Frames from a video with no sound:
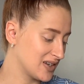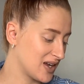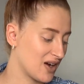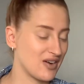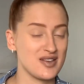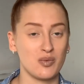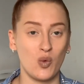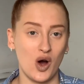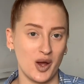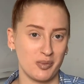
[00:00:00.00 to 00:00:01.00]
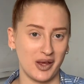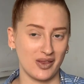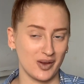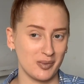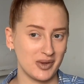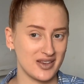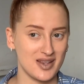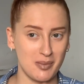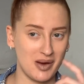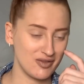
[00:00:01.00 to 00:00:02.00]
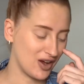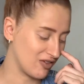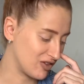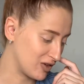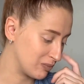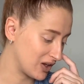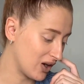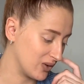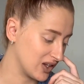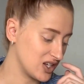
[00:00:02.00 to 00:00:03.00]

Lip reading: a reason why I pick them, and some other of them don't.